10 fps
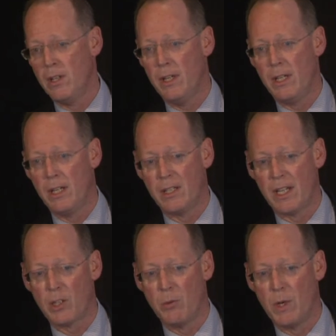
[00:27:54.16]

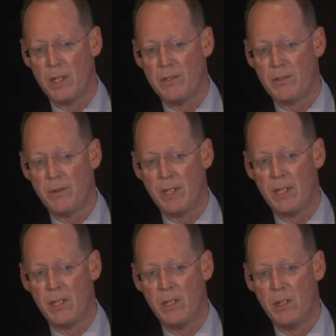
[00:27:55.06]
like the one
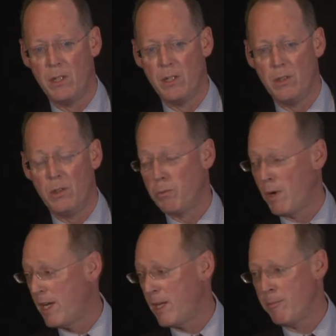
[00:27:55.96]
Zarir
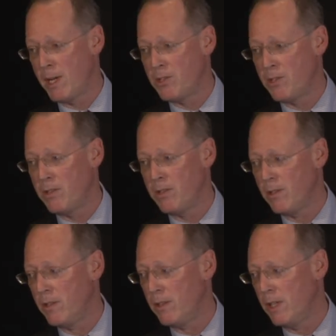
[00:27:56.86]
Udwadia mentioned,
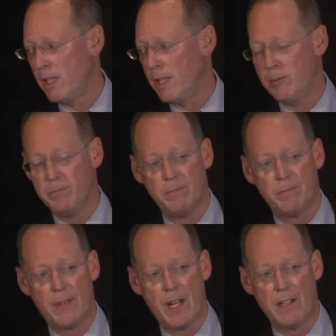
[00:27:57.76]

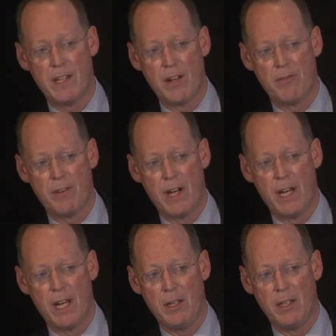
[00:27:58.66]
that identify
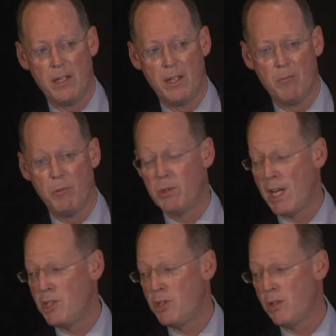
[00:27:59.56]
a
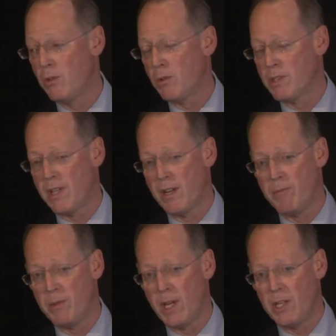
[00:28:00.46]
mutation or set of
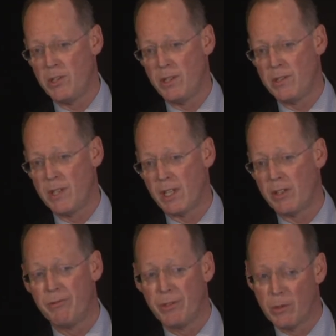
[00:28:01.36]
mutations that
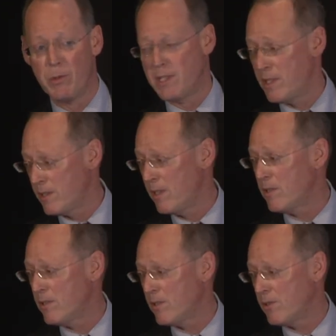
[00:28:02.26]
confer
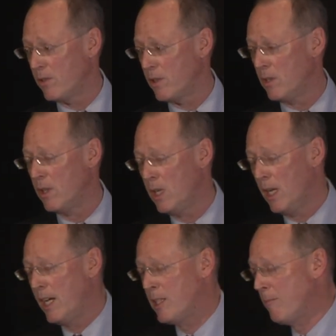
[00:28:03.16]
resistance to certain
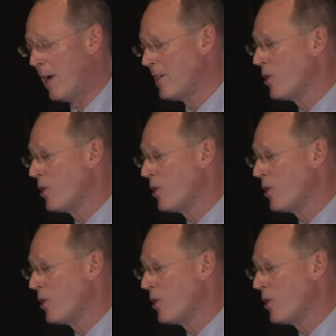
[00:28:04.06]
antibiotics,